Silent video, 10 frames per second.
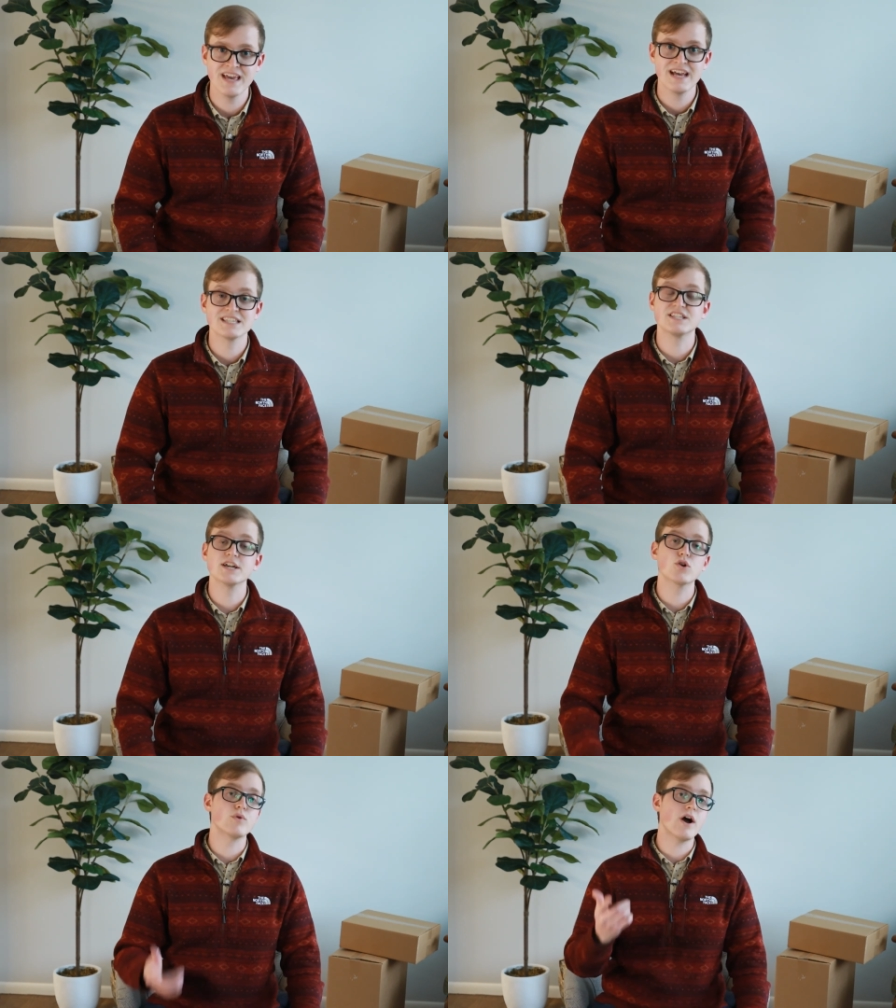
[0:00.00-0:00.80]

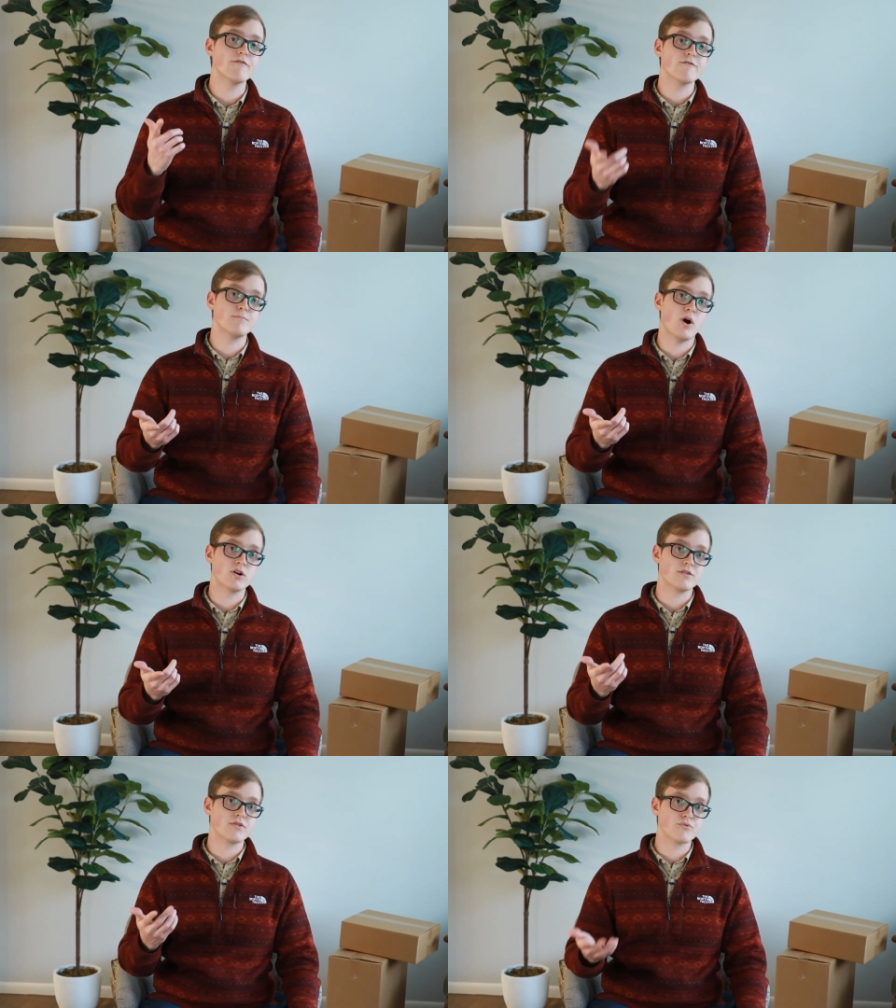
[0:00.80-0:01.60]
Stick around for
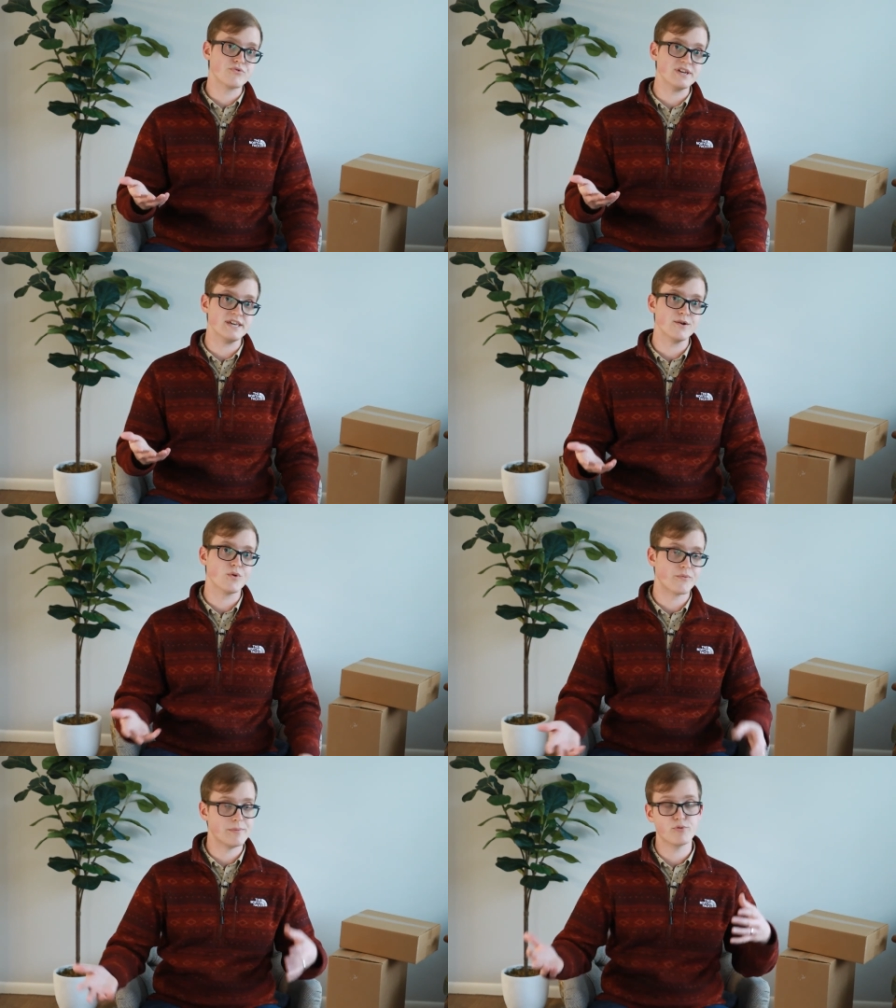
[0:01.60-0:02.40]
part three
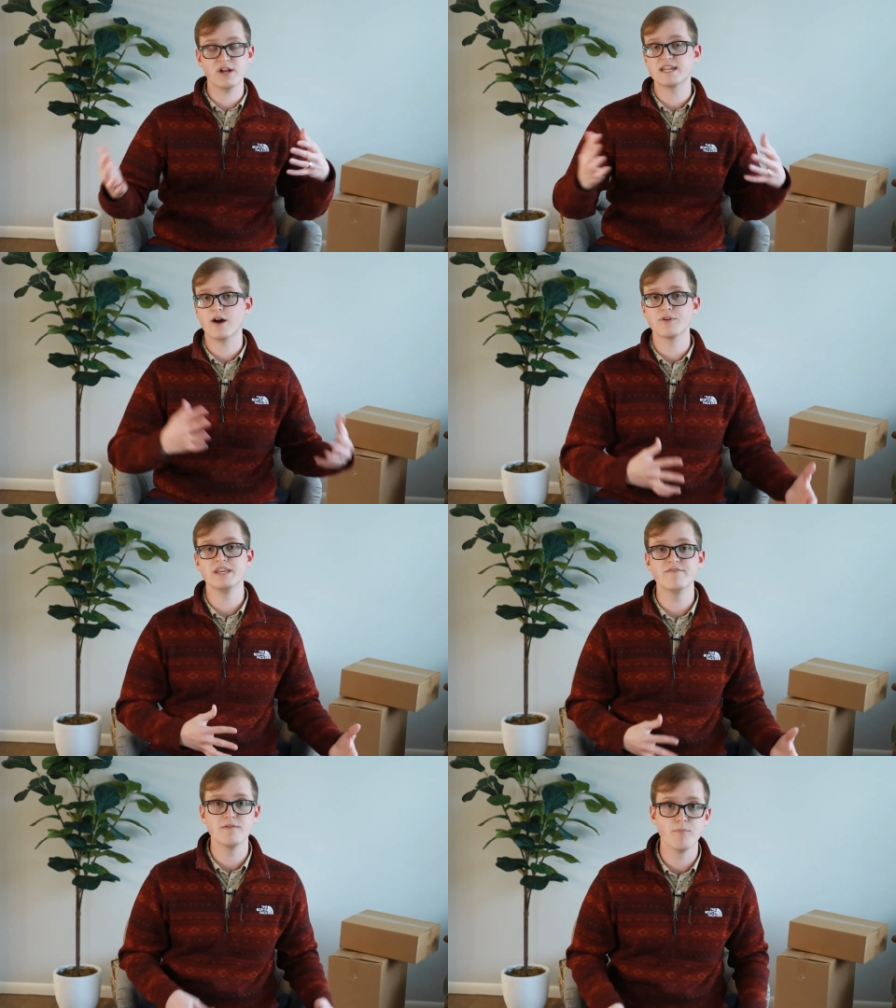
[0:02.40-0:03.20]
where we break down
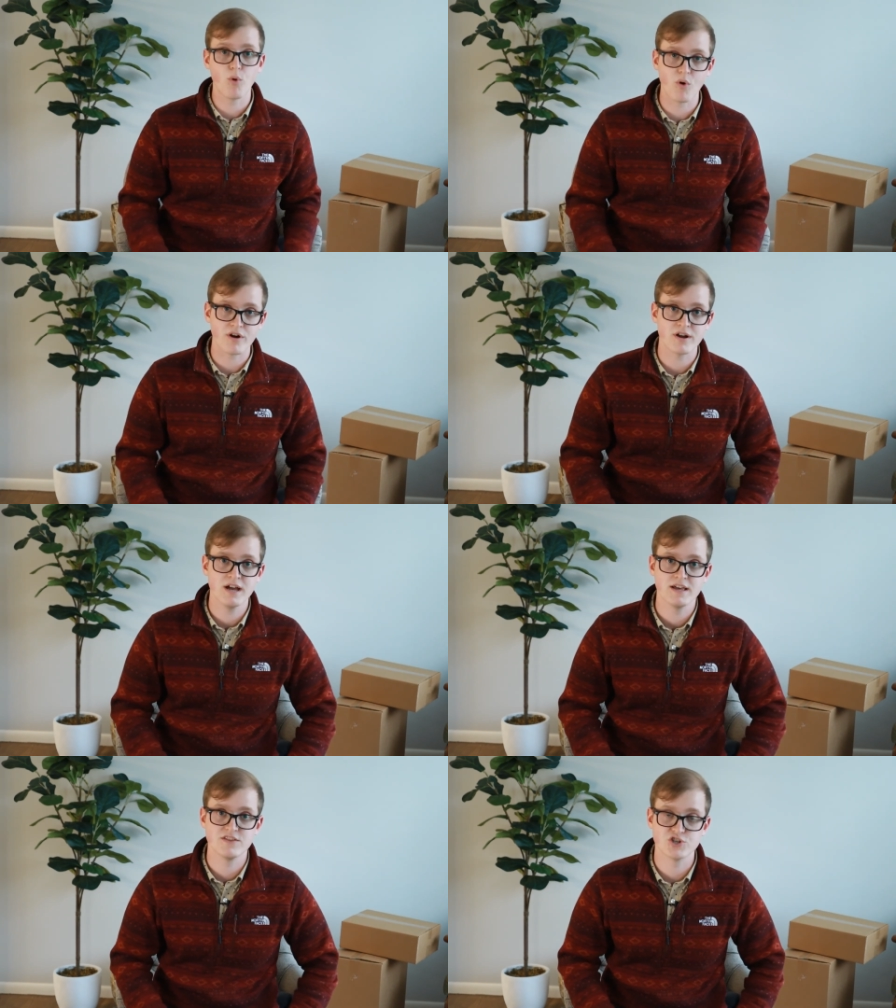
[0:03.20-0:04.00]
even more
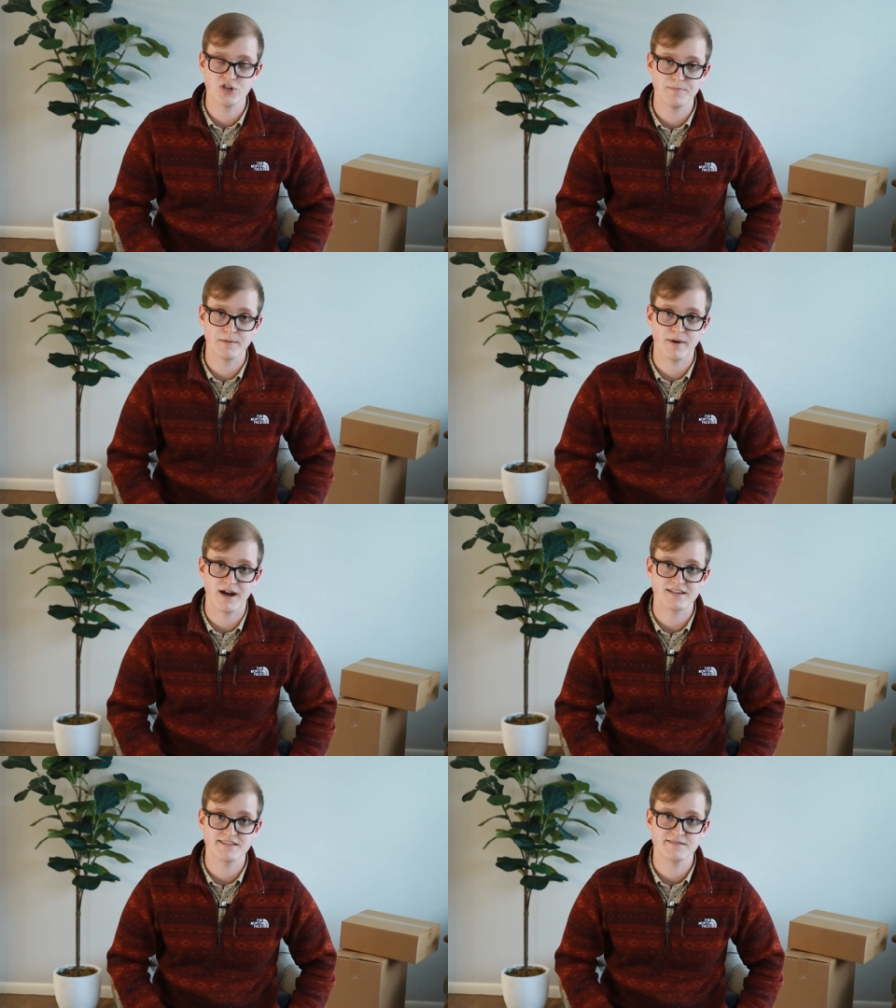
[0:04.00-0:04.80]
the shipping
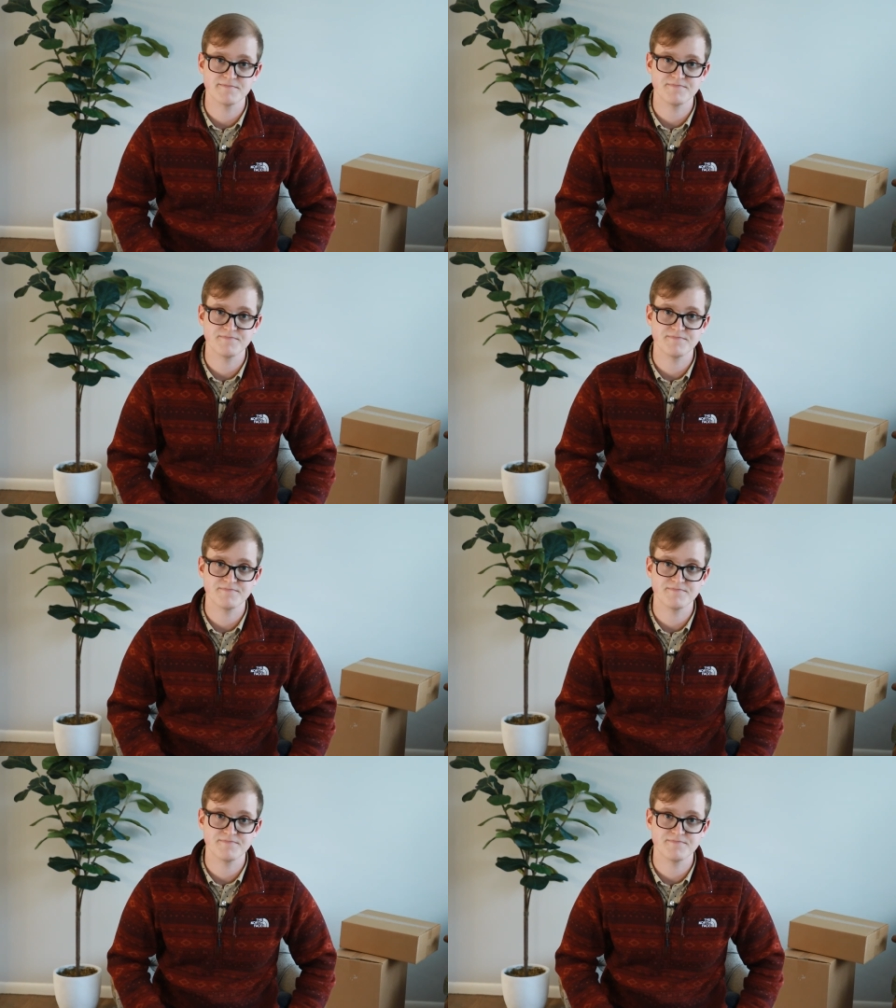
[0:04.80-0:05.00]
box.